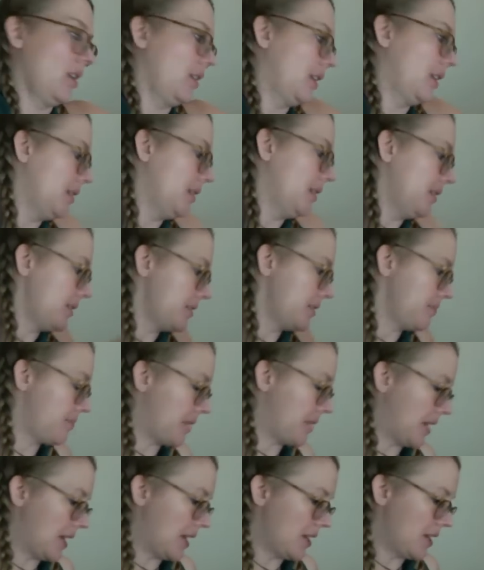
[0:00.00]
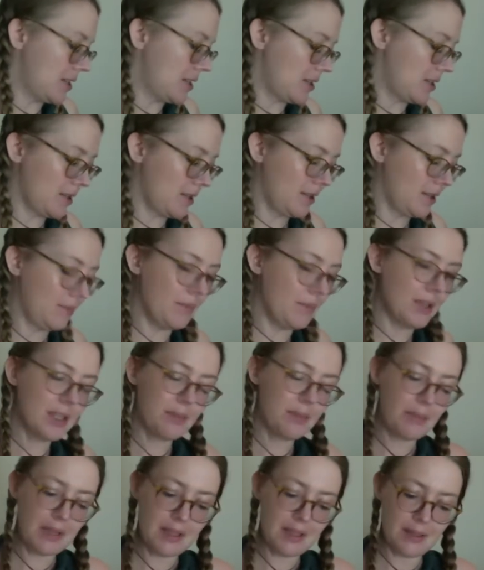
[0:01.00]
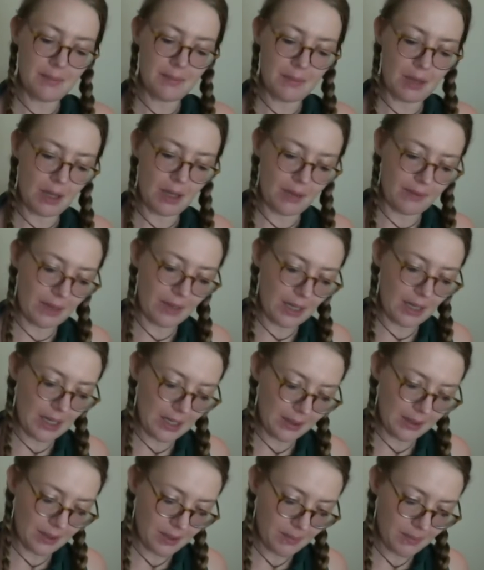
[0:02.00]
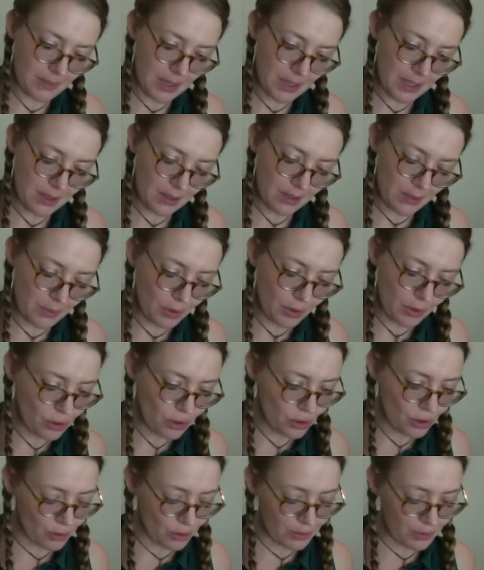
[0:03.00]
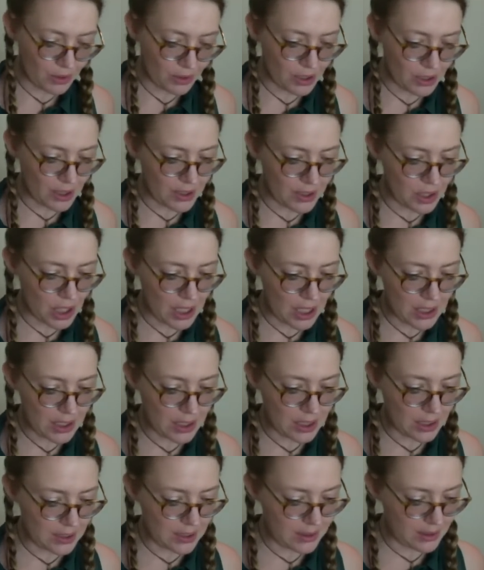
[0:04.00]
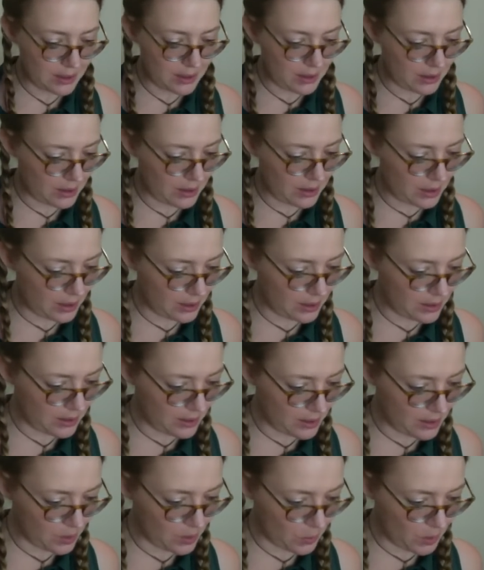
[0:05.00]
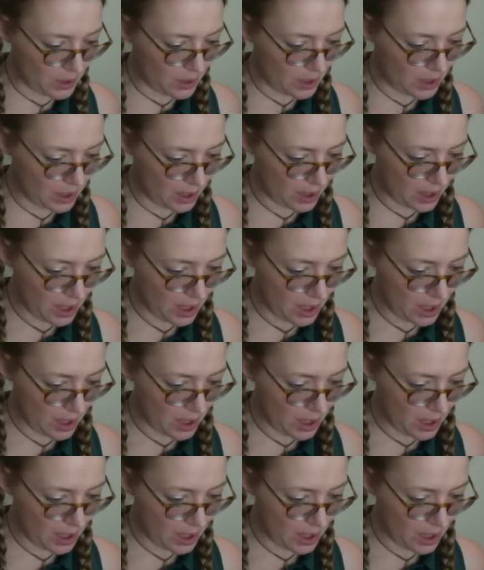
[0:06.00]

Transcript: and the spread must be some love related spread. I'm not sure because I changed these things this week.